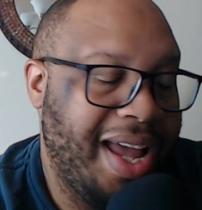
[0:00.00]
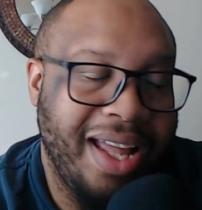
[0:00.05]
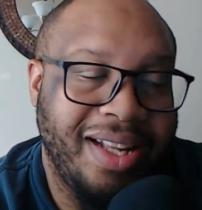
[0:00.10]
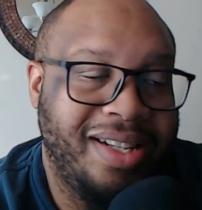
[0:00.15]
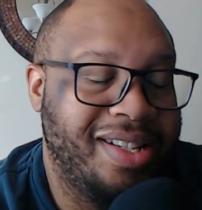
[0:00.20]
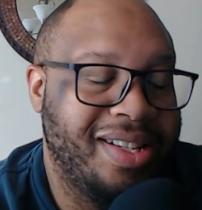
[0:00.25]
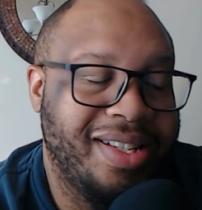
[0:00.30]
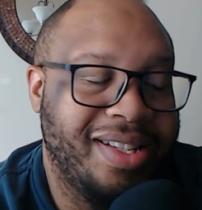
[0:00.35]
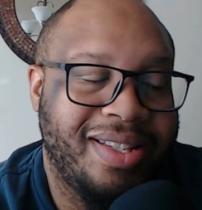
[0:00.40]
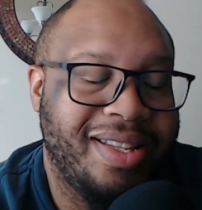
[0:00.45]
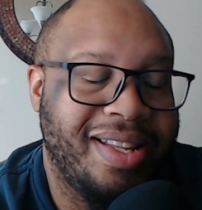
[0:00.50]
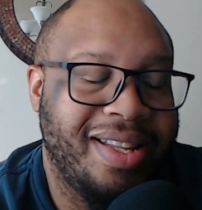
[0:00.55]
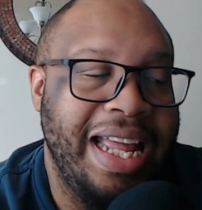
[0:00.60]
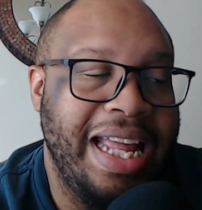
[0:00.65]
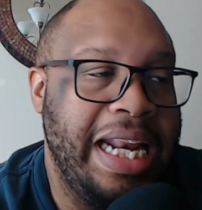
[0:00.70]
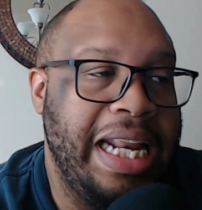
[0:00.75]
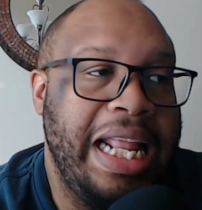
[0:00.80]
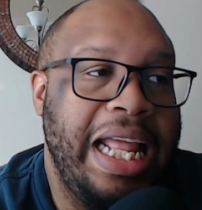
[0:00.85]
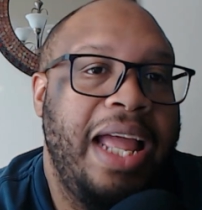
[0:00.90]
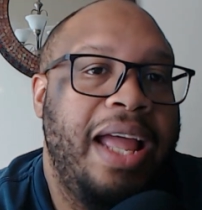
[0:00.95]
I just
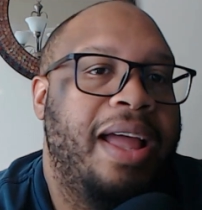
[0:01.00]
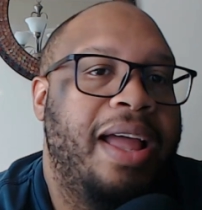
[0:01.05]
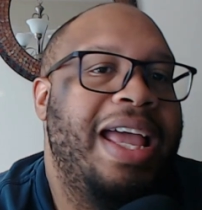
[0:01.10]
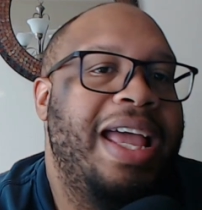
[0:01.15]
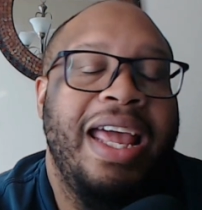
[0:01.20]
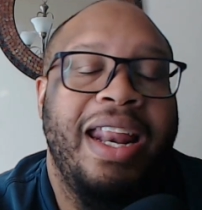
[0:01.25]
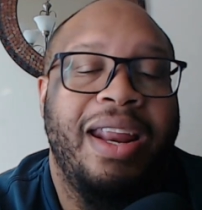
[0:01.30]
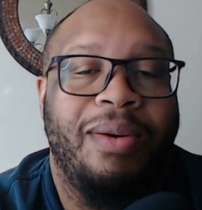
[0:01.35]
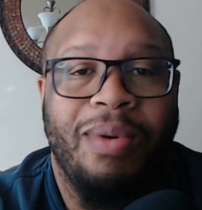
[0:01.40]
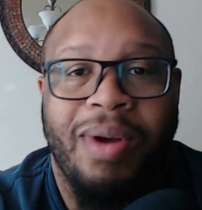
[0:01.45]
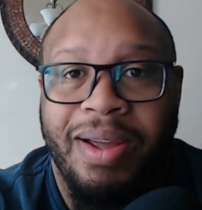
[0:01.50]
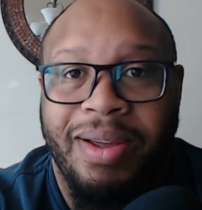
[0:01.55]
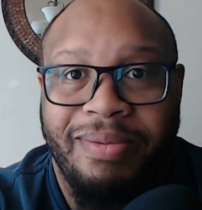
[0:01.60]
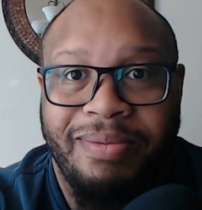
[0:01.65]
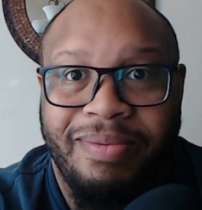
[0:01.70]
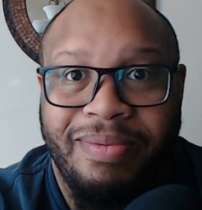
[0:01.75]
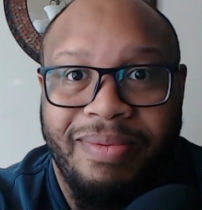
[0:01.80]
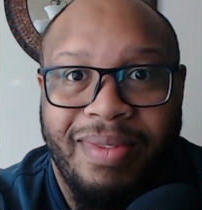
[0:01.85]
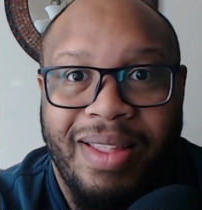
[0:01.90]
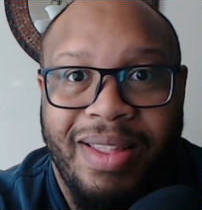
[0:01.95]
eh, anyway,
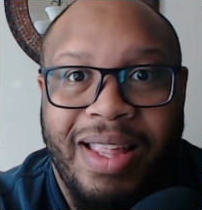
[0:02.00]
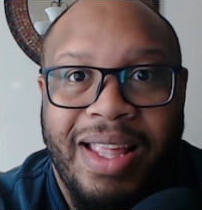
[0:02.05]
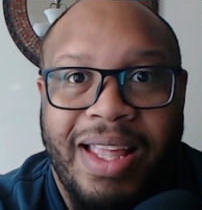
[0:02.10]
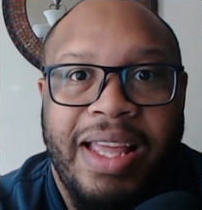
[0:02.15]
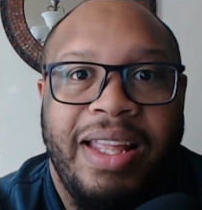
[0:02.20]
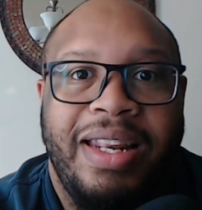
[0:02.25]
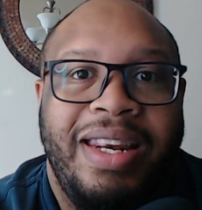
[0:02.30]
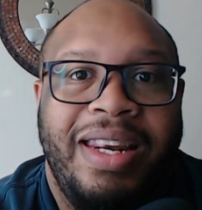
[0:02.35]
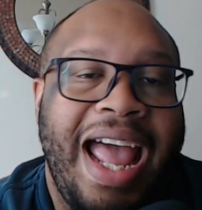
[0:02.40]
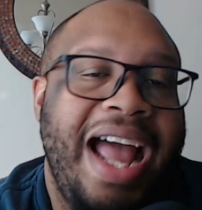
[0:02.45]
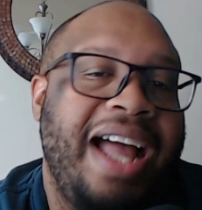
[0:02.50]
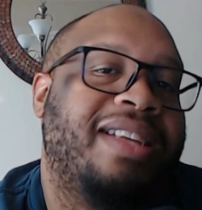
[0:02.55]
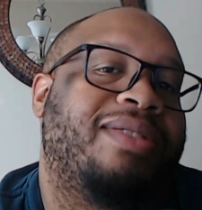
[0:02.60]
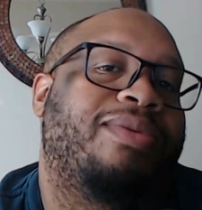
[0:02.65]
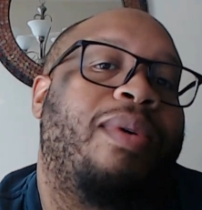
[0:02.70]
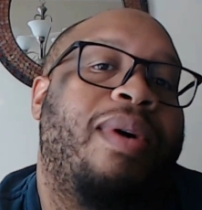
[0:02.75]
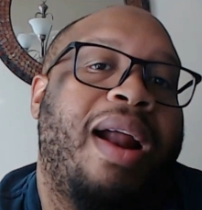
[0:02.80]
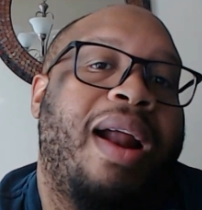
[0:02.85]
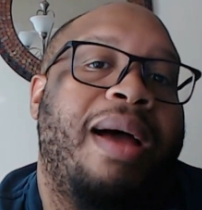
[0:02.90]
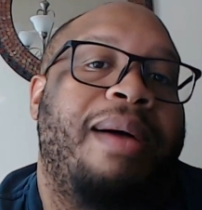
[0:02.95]

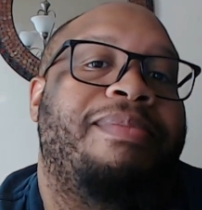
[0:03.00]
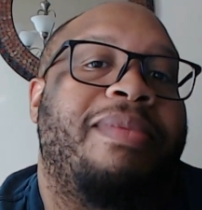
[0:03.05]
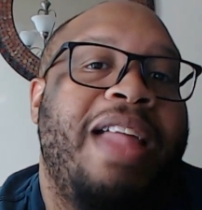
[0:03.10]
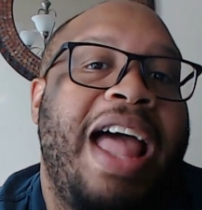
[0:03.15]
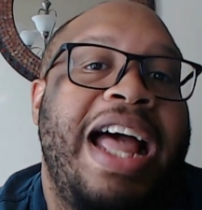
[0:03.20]
that's what I'm.